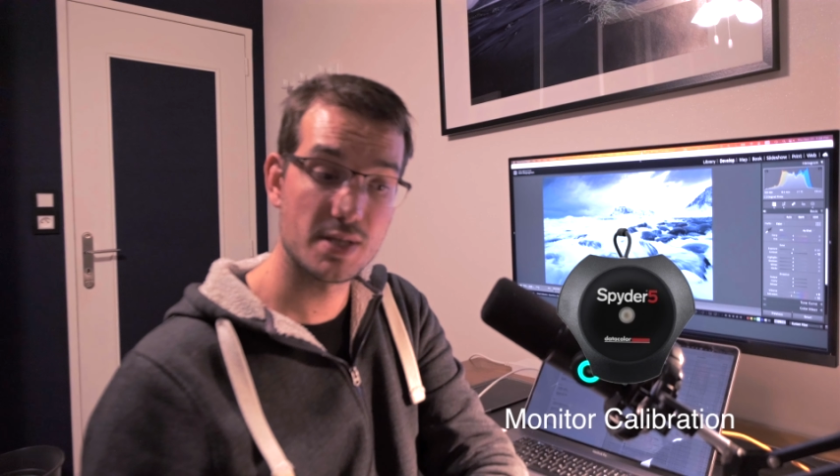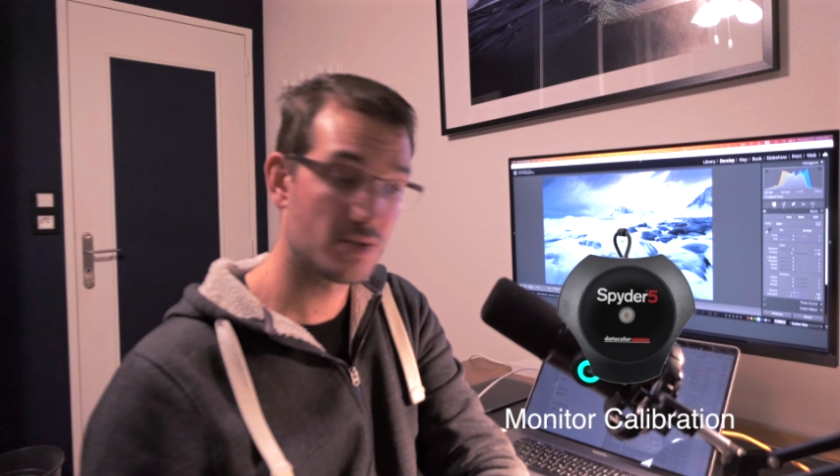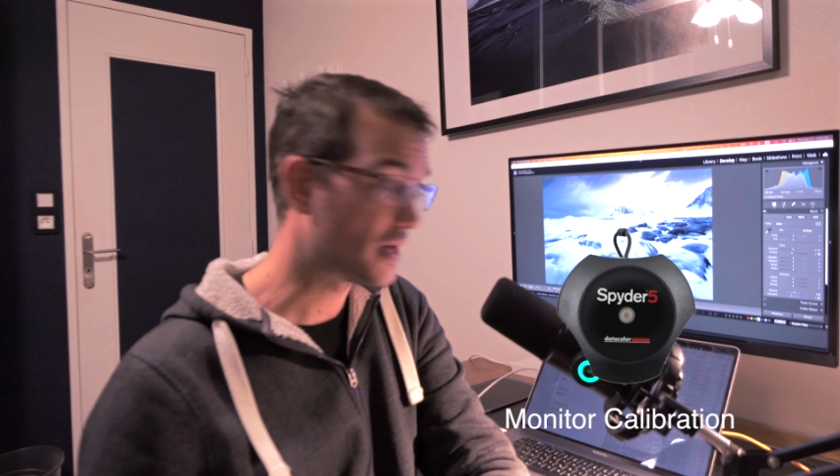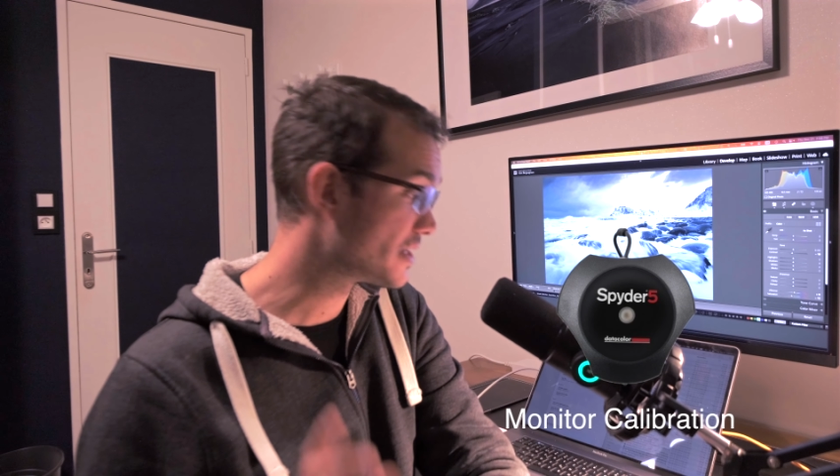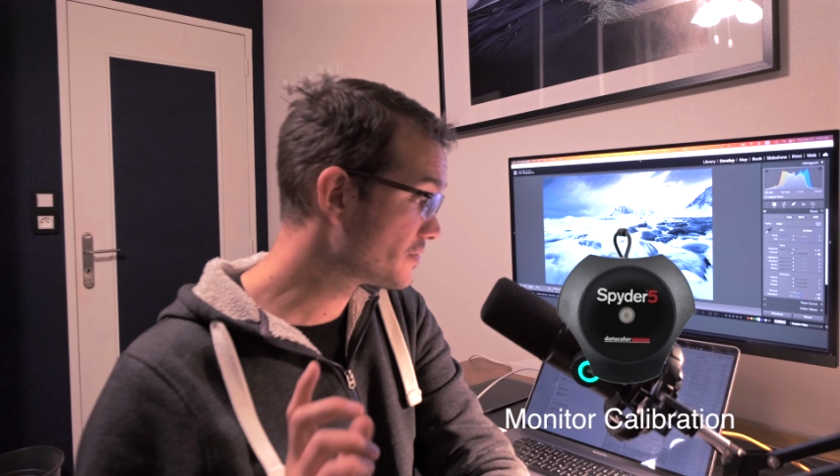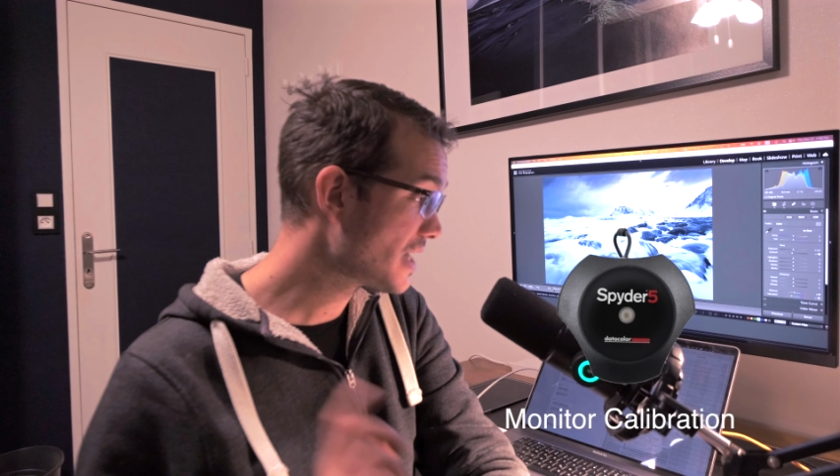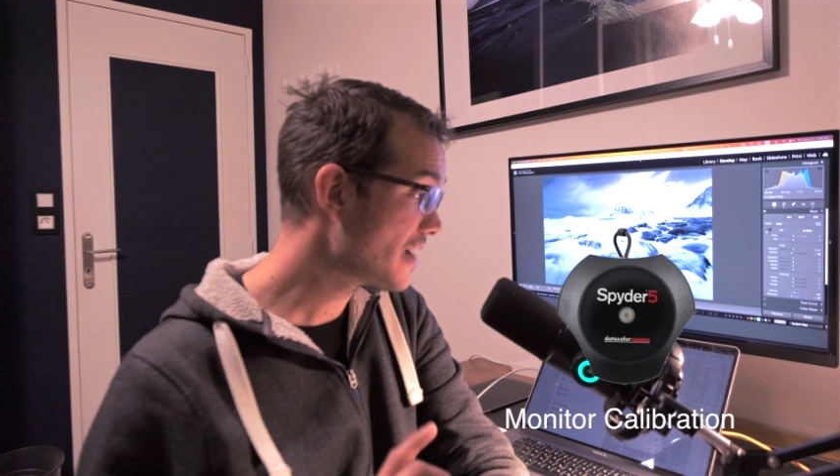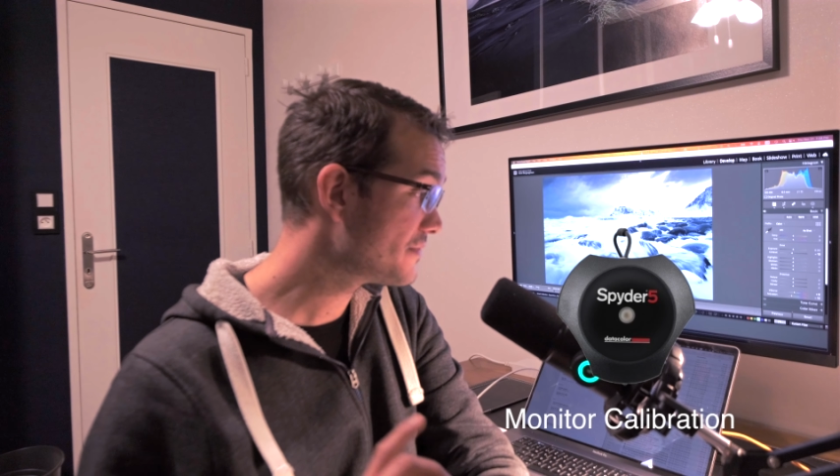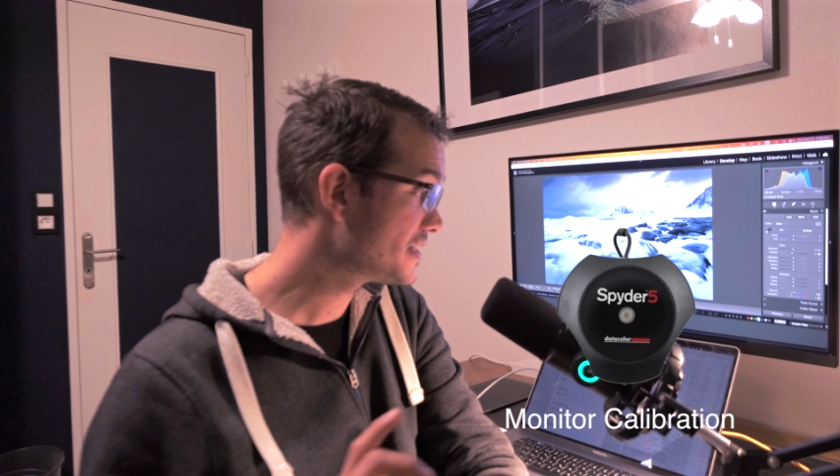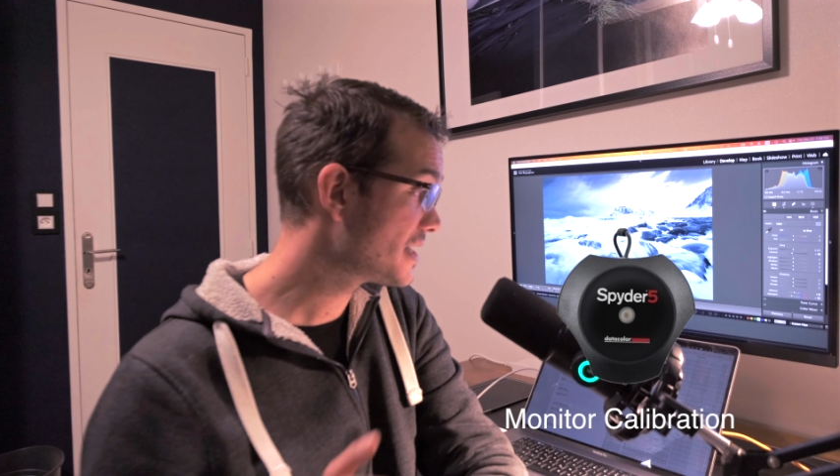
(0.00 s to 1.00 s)
So I don't
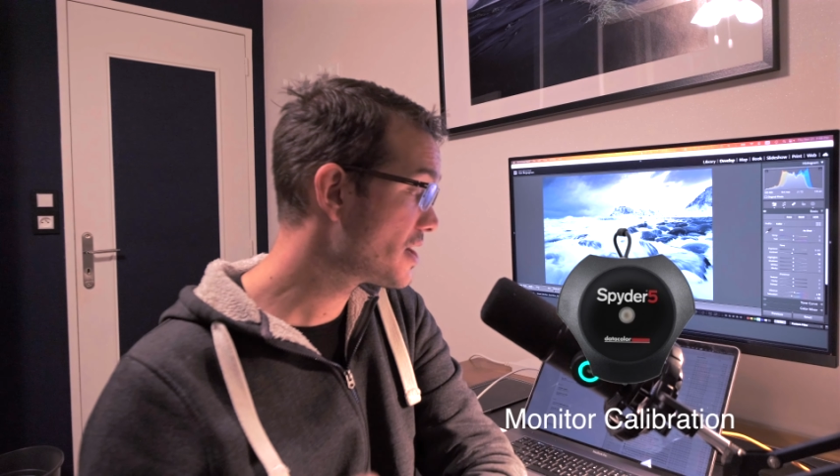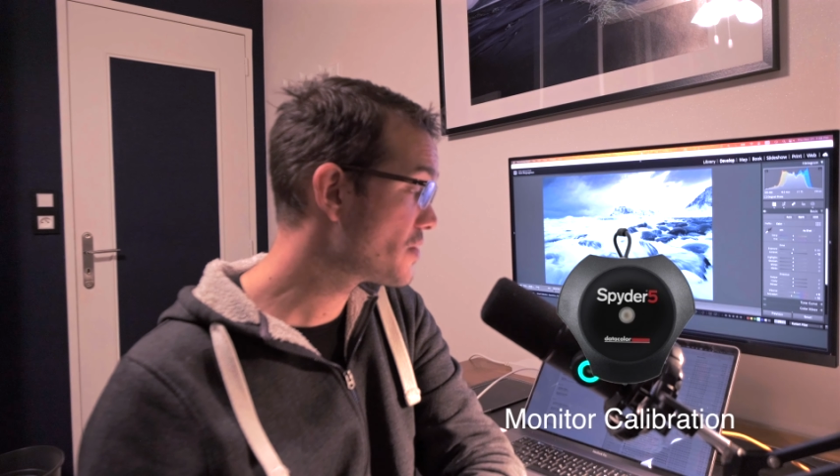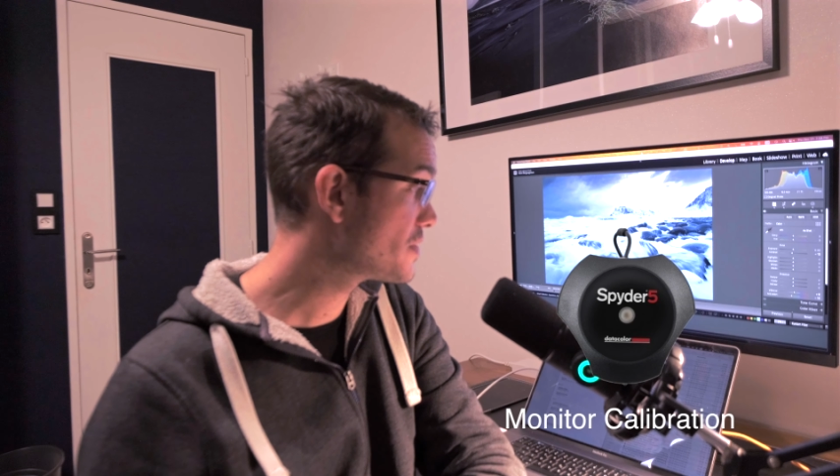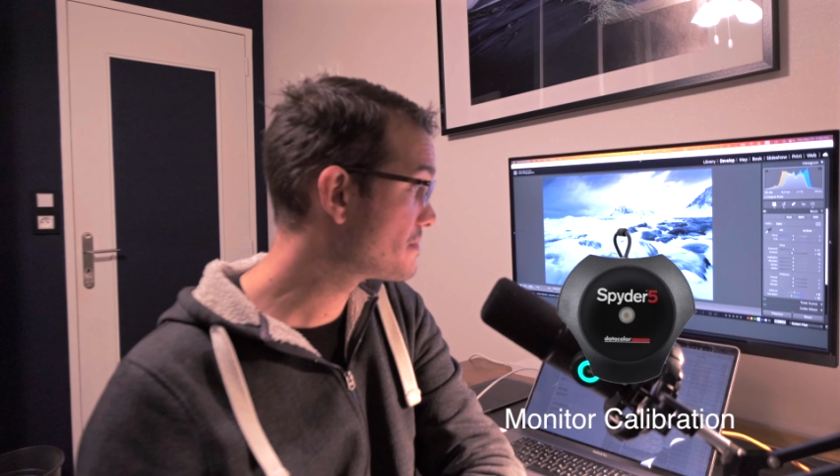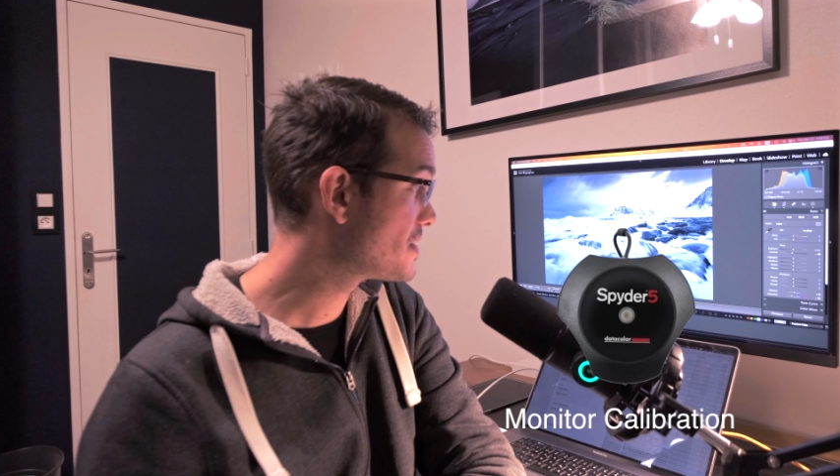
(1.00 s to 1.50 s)
have it here with me,